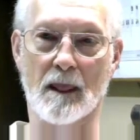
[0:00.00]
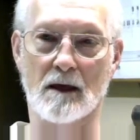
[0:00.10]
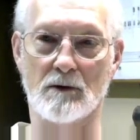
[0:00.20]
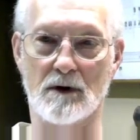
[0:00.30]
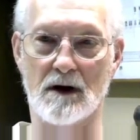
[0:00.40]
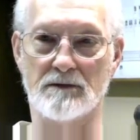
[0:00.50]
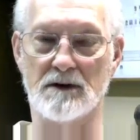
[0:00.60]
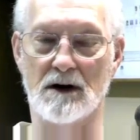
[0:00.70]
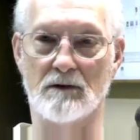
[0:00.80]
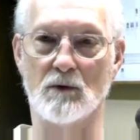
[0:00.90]
it would have to
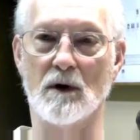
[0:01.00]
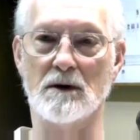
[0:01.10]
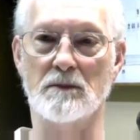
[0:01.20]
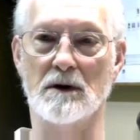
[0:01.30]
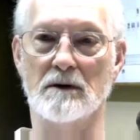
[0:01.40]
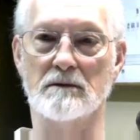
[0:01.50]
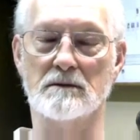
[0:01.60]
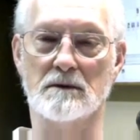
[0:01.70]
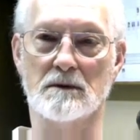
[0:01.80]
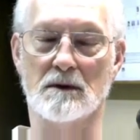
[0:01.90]
have quite a bit of
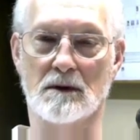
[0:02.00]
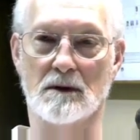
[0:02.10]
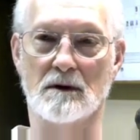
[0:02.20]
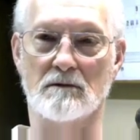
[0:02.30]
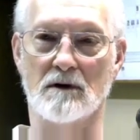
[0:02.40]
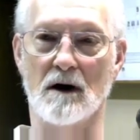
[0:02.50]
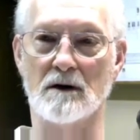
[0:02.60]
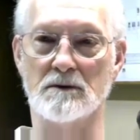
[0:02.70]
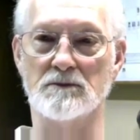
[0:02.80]
volume